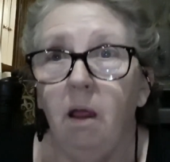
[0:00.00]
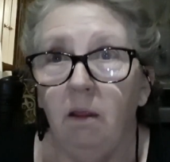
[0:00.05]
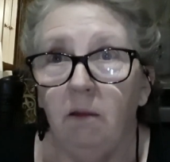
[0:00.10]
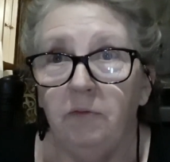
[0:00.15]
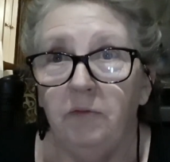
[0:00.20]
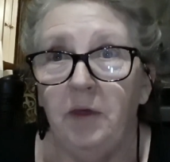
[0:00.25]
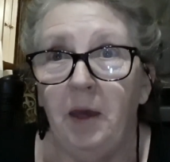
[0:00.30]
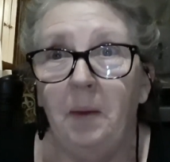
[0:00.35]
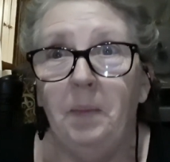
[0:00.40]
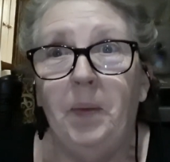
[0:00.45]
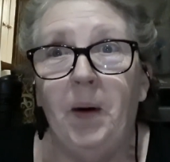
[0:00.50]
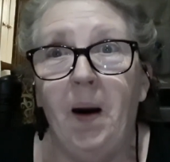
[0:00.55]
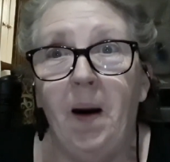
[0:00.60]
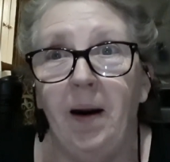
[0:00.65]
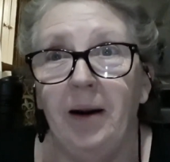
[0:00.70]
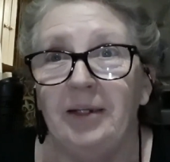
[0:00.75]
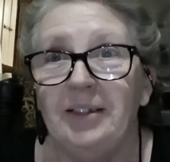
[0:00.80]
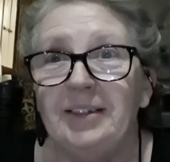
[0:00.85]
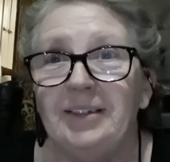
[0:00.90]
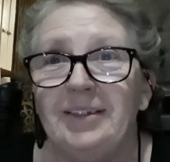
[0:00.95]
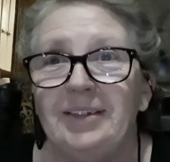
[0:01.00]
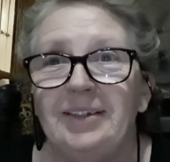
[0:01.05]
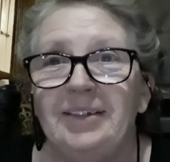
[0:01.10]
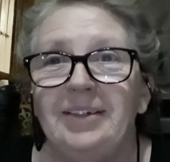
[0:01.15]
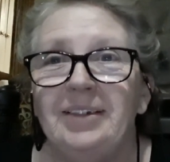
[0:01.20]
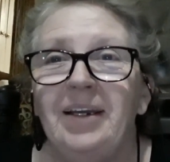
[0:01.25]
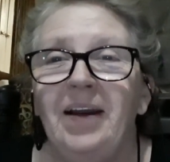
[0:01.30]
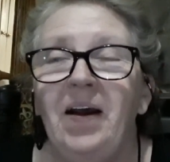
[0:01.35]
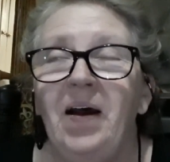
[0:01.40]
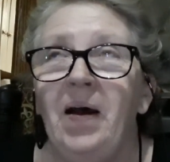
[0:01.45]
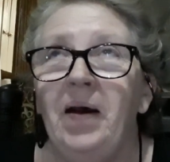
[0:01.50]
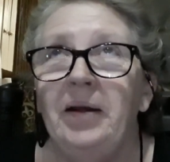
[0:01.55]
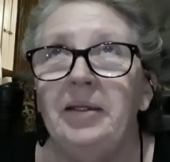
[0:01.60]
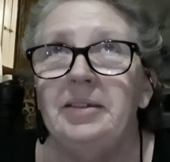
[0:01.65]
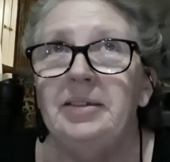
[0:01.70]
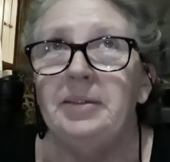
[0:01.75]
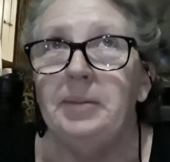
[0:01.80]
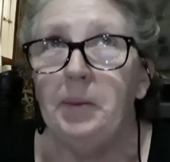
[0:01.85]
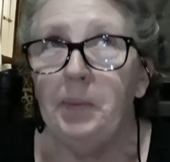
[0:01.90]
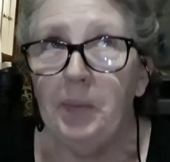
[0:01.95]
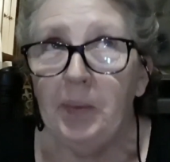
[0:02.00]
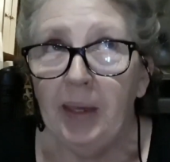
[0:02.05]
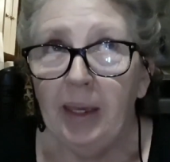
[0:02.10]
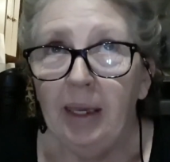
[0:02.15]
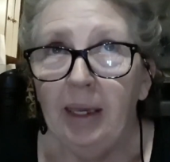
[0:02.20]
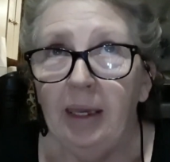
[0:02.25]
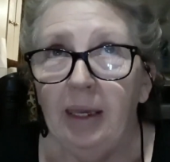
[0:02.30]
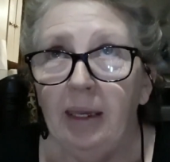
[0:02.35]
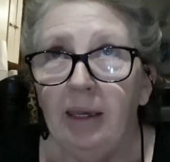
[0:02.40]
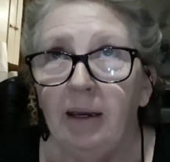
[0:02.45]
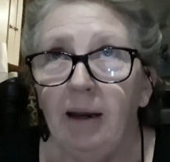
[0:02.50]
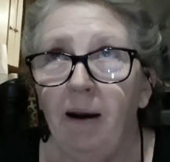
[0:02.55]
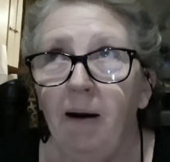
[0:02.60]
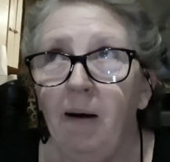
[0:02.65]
of that box. To me,